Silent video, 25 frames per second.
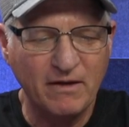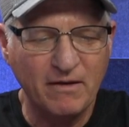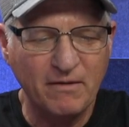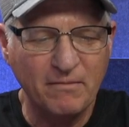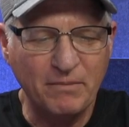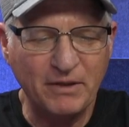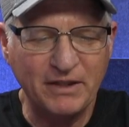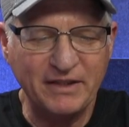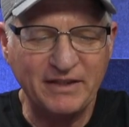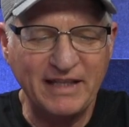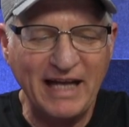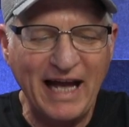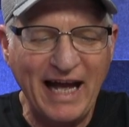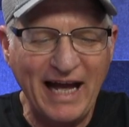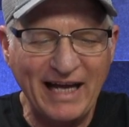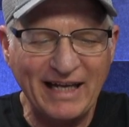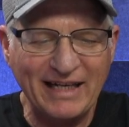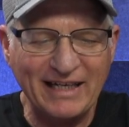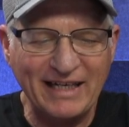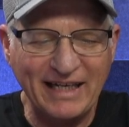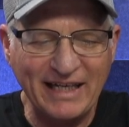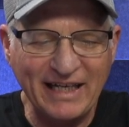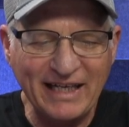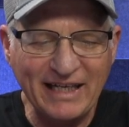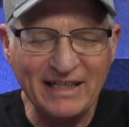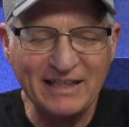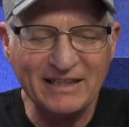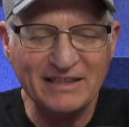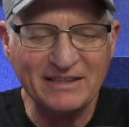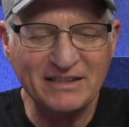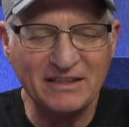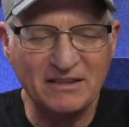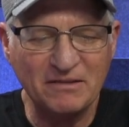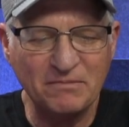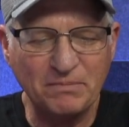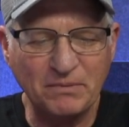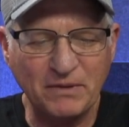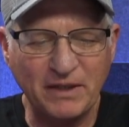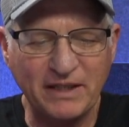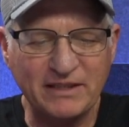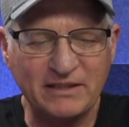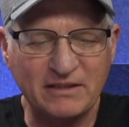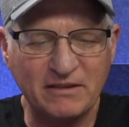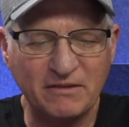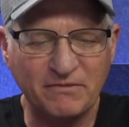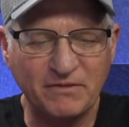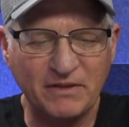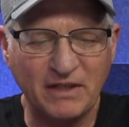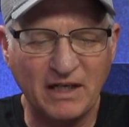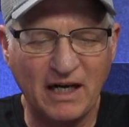But that is the place
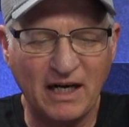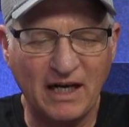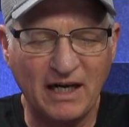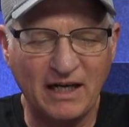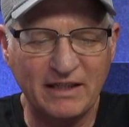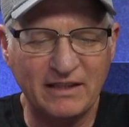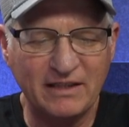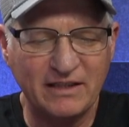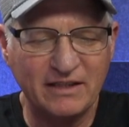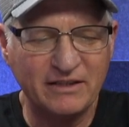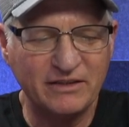of God.